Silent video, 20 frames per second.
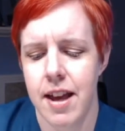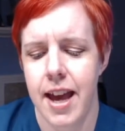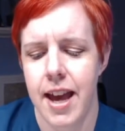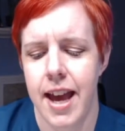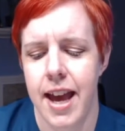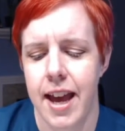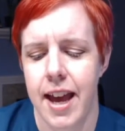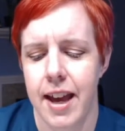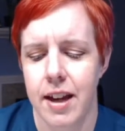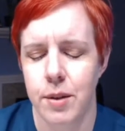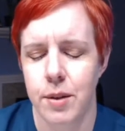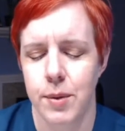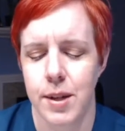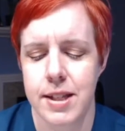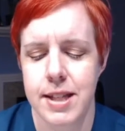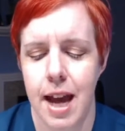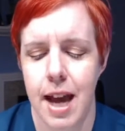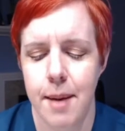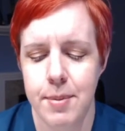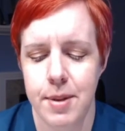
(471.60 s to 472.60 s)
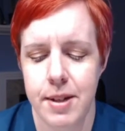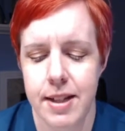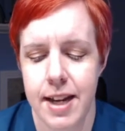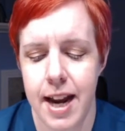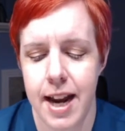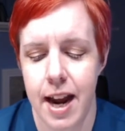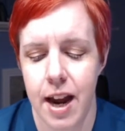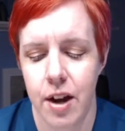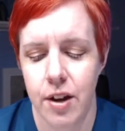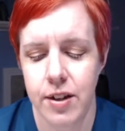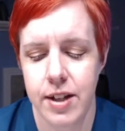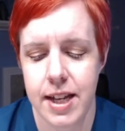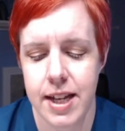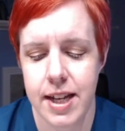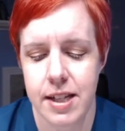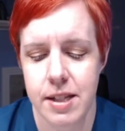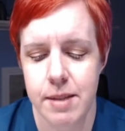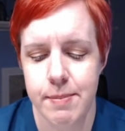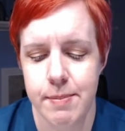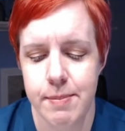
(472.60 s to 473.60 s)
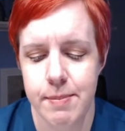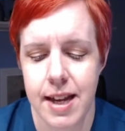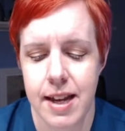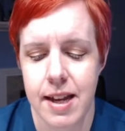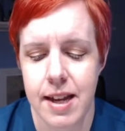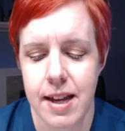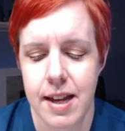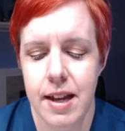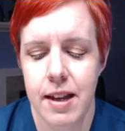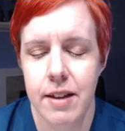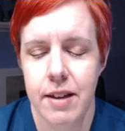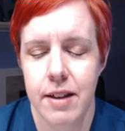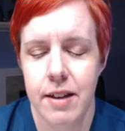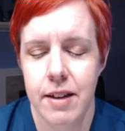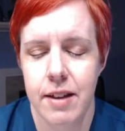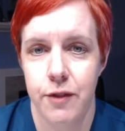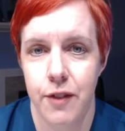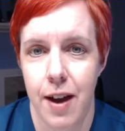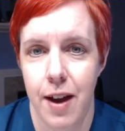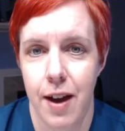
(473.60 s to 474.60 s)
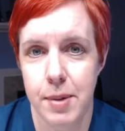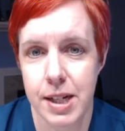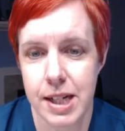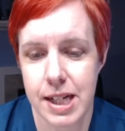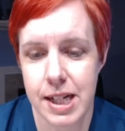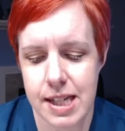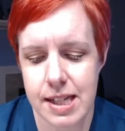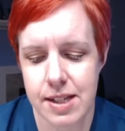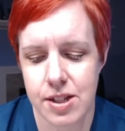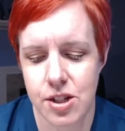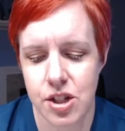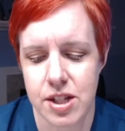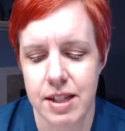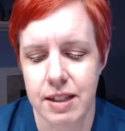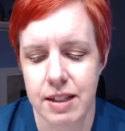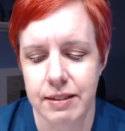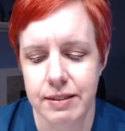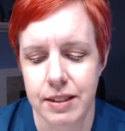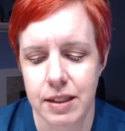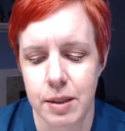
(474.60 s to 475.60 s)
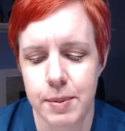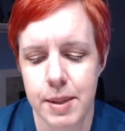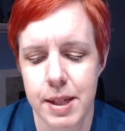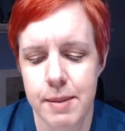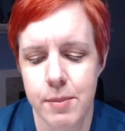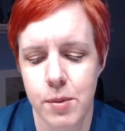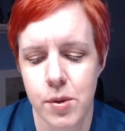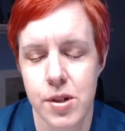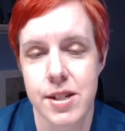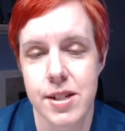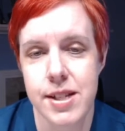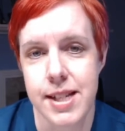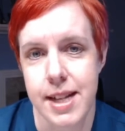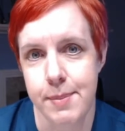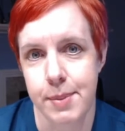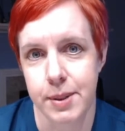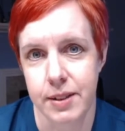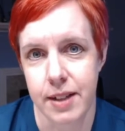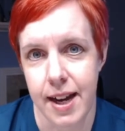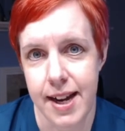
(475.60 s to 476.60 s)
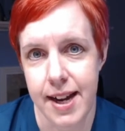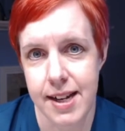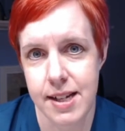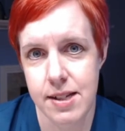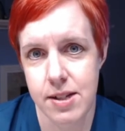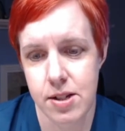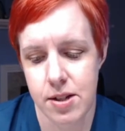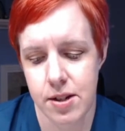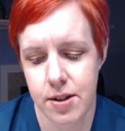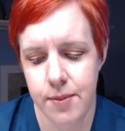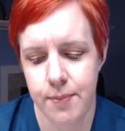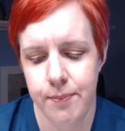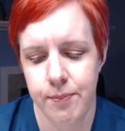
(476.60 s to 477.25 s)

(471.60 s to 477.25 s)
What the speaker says: And what's happened now is my fabric is just a little bit more stabilized,